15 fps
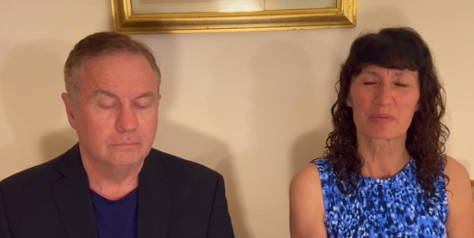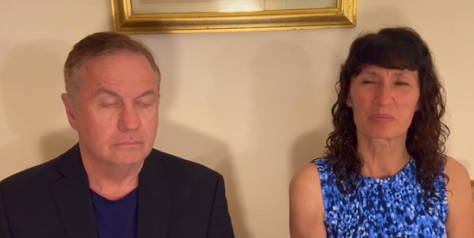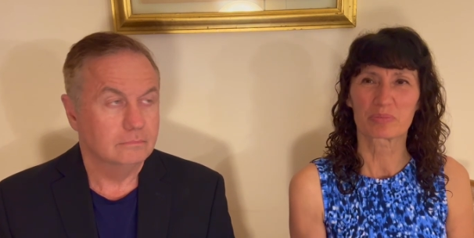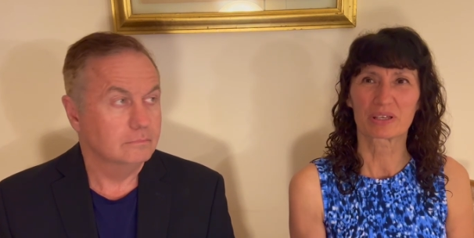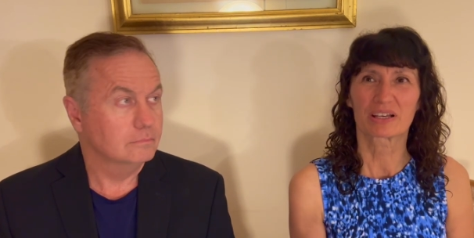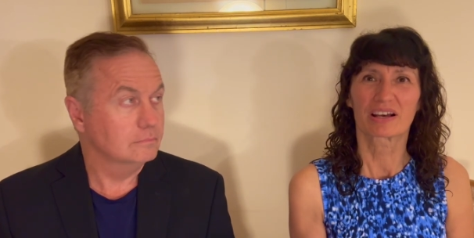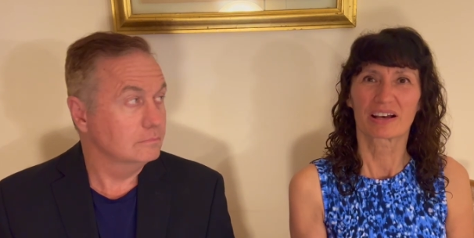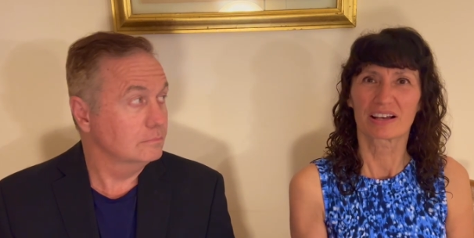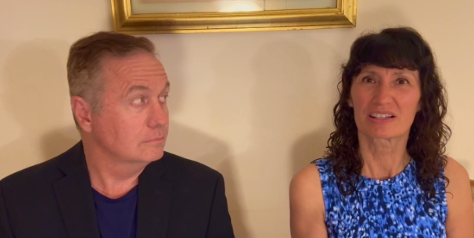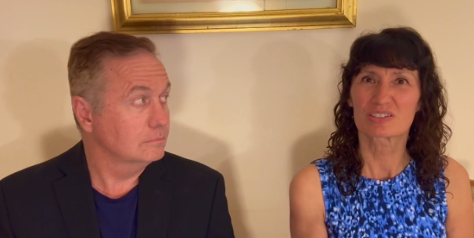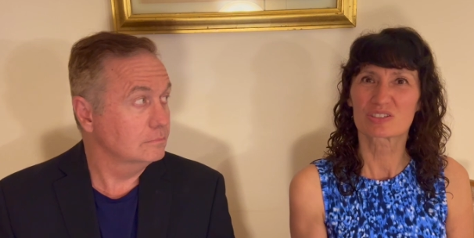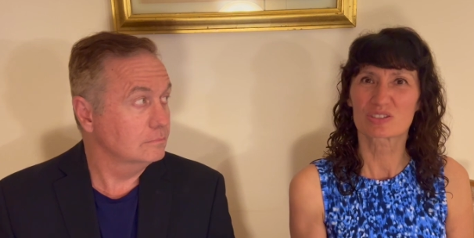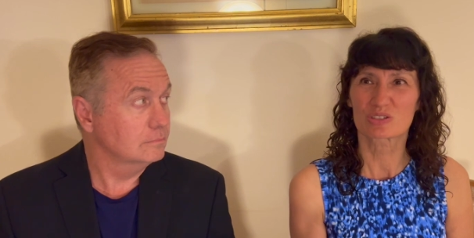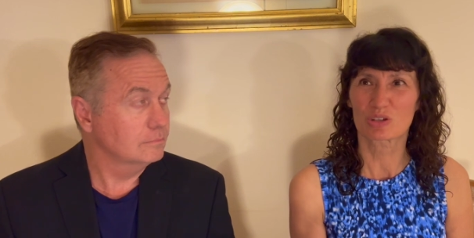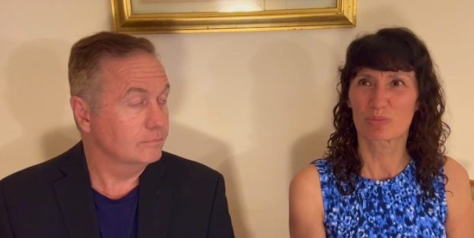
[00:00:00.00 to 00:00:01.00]

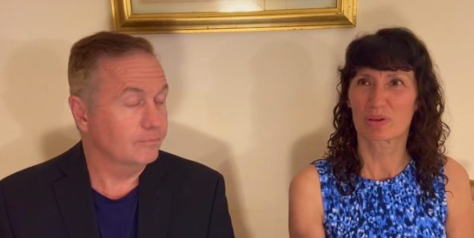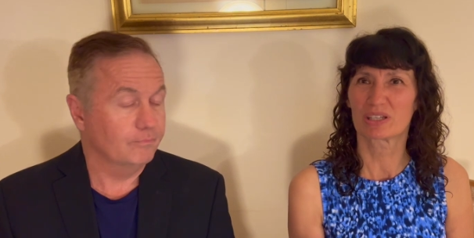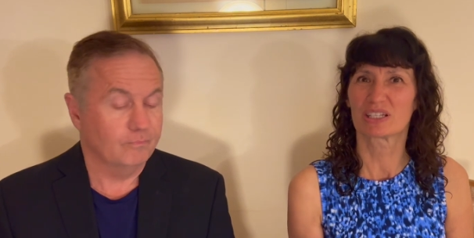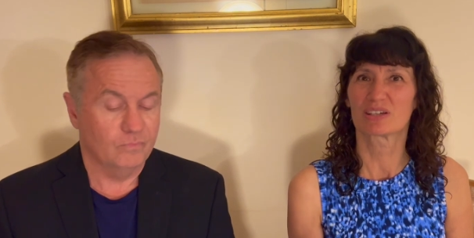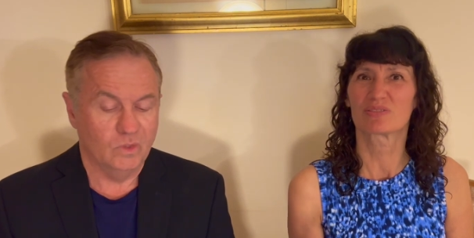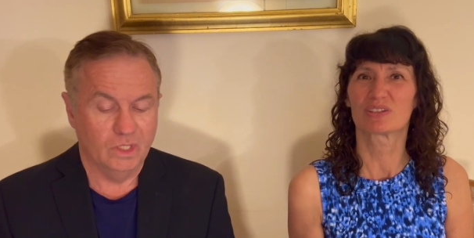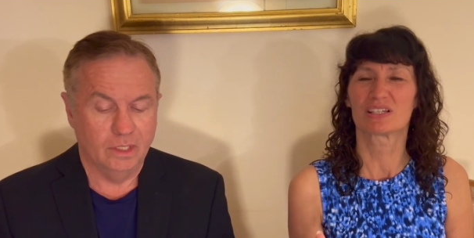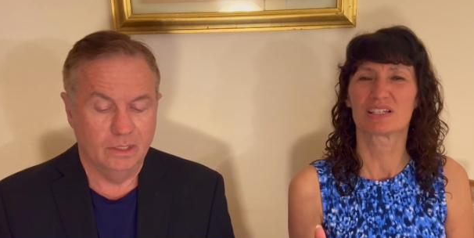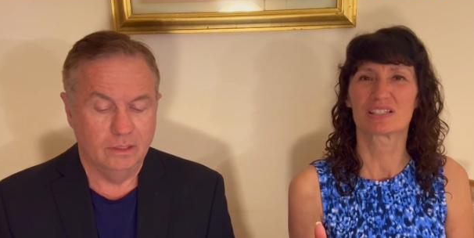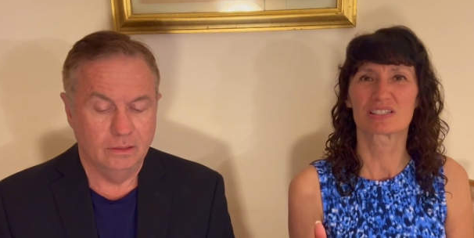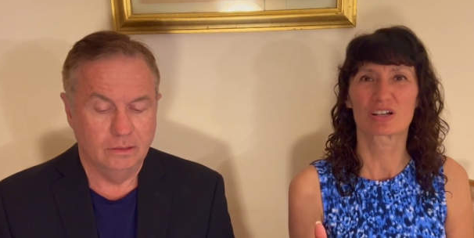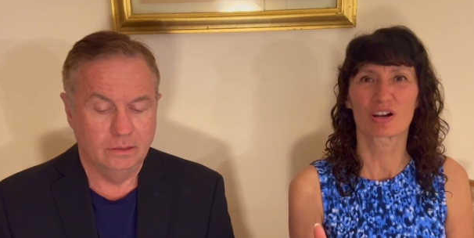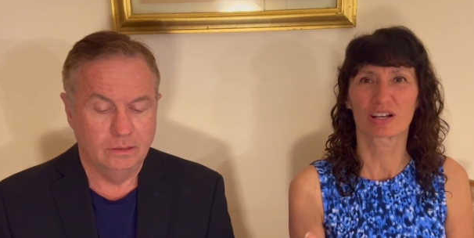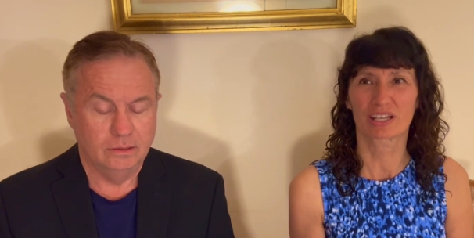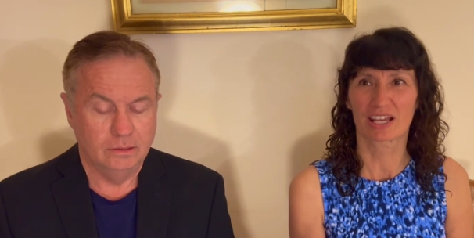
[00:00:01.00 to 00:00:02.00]
Speaker 1: because so many of these
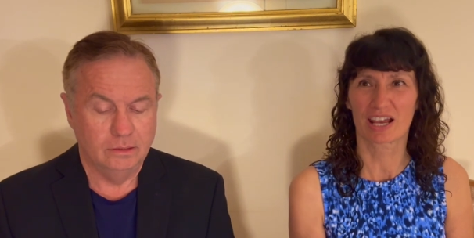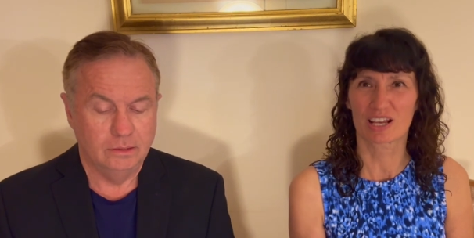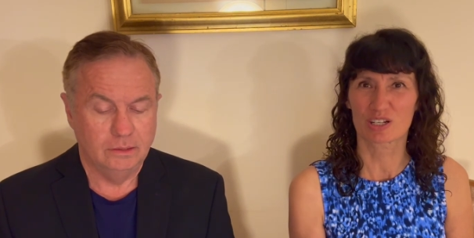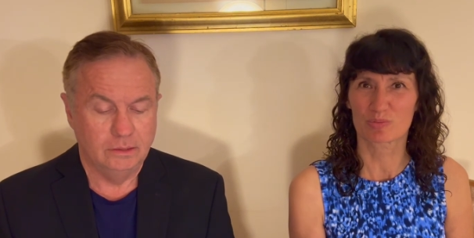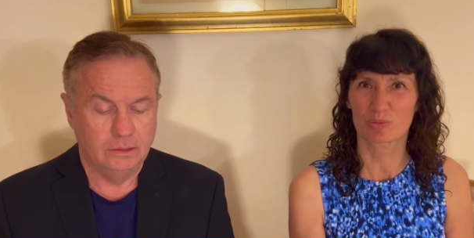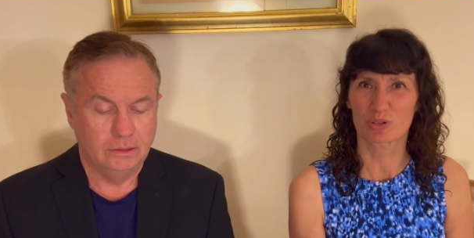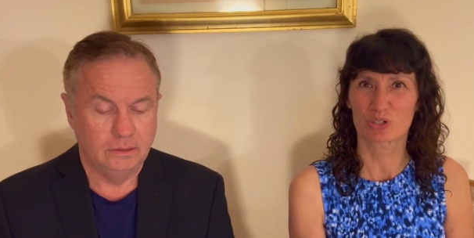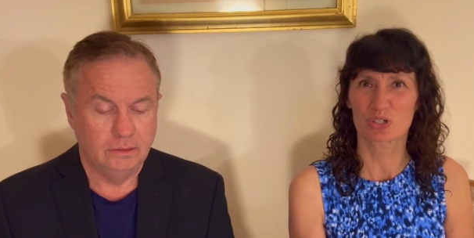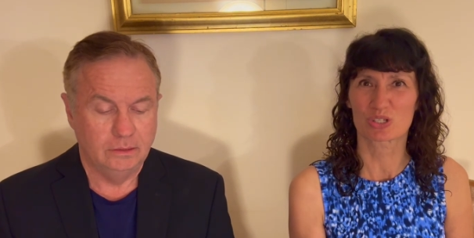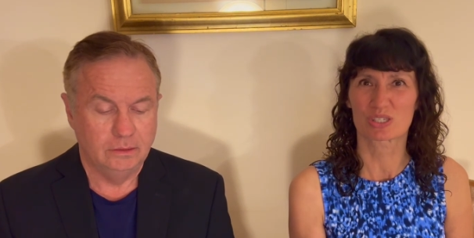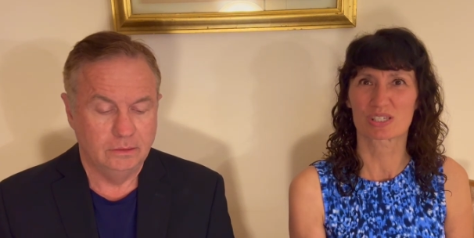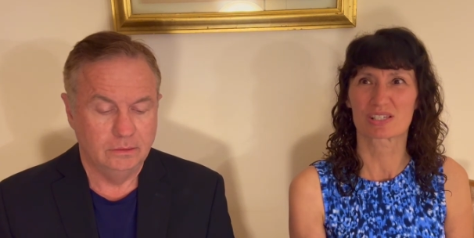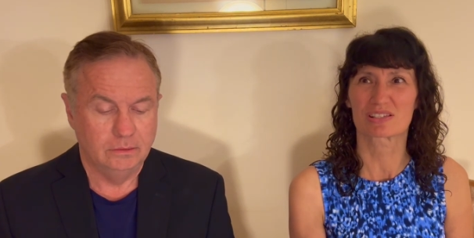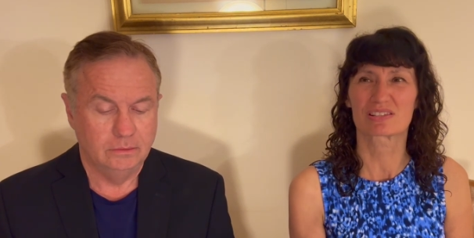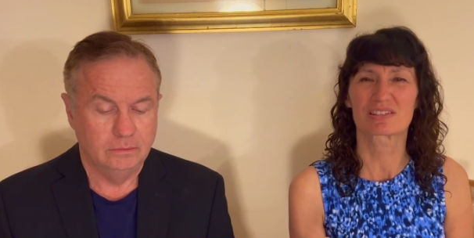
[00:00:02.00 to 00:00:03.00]
are cash
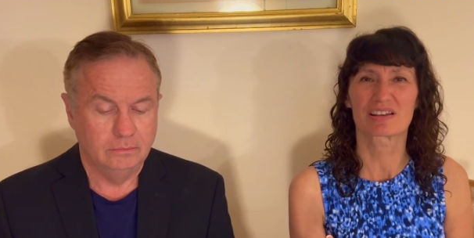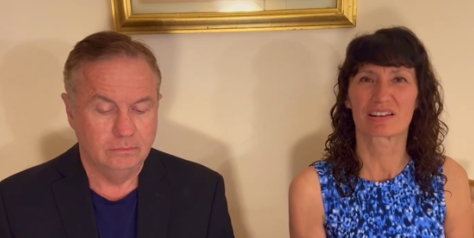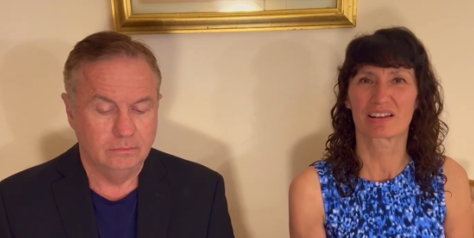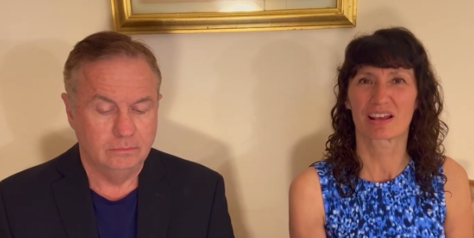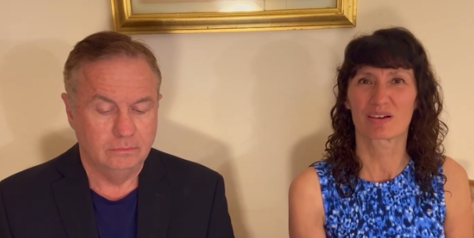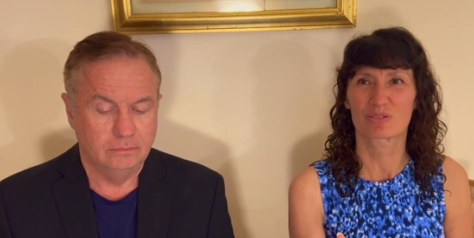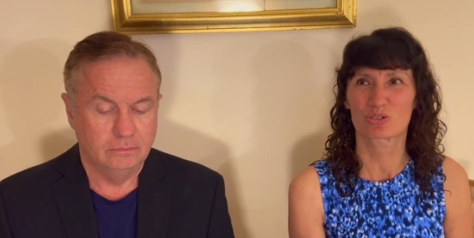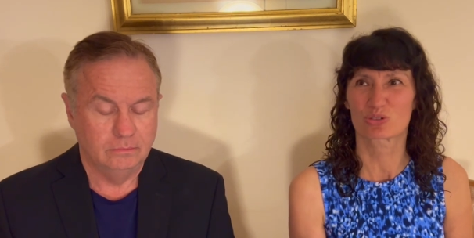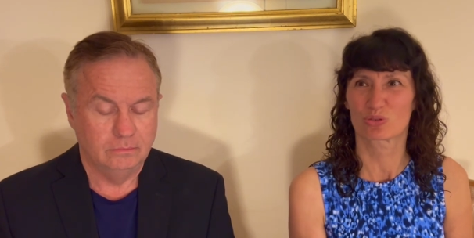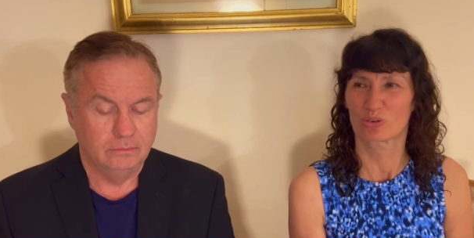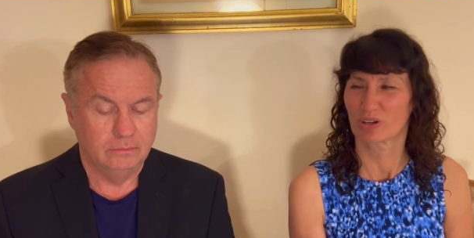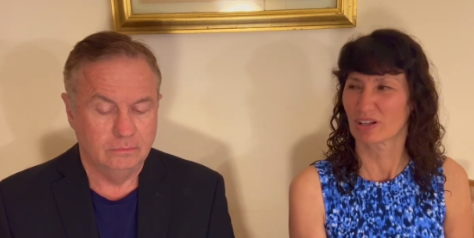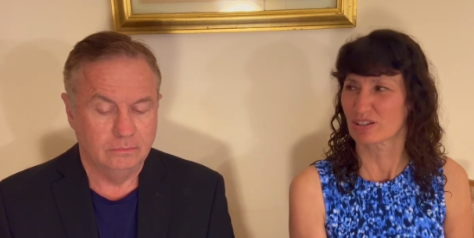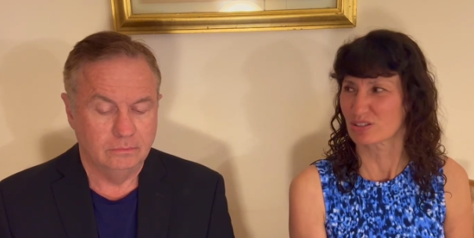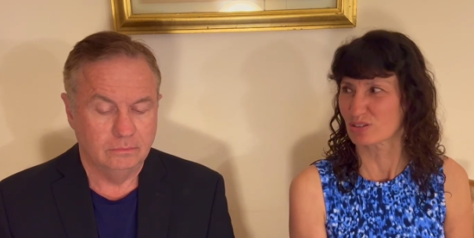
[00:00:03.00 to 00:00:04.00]
purchases and have
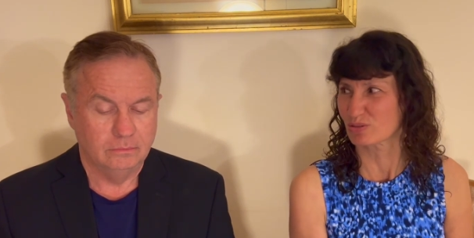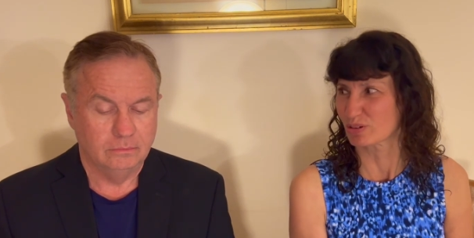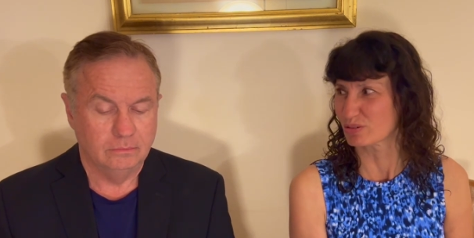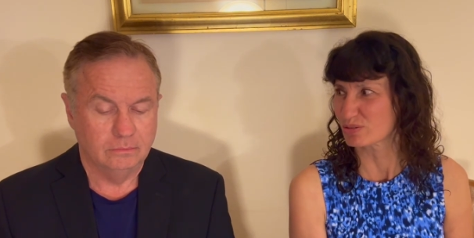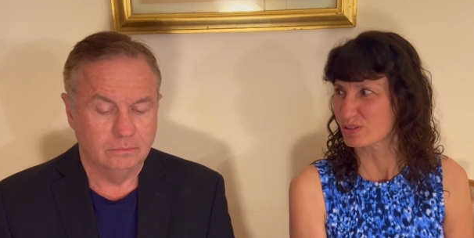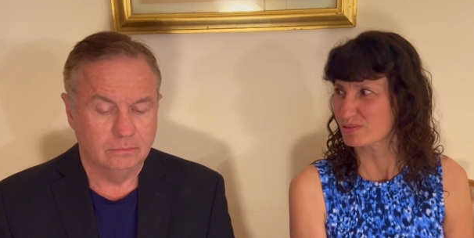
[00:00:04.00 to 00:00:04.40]
short escrows.